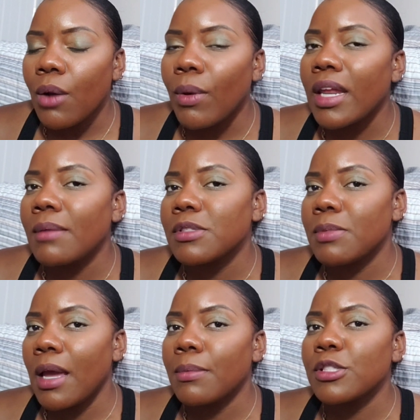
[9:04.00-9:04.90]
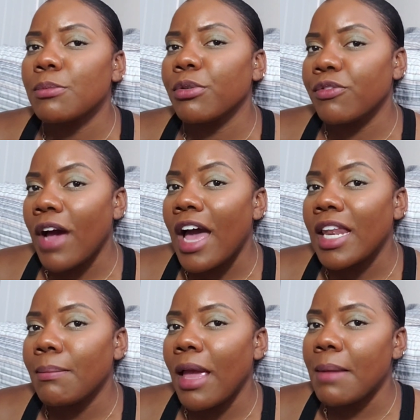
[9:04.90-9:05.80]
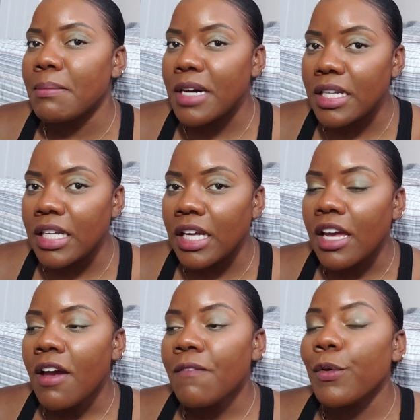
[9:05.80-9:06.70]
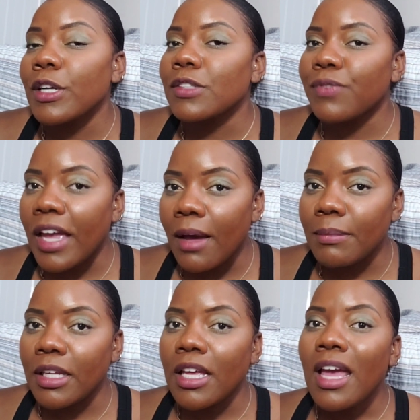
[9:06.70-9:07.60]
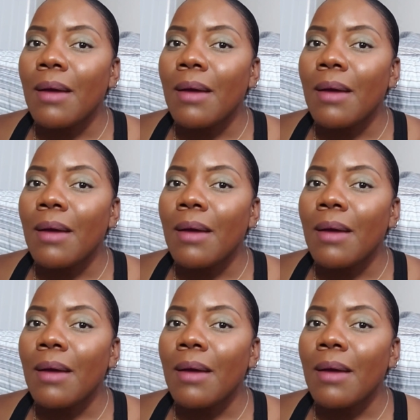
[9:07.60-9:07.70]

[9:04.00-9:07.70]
and wanted him to be able to provide and make money for his family.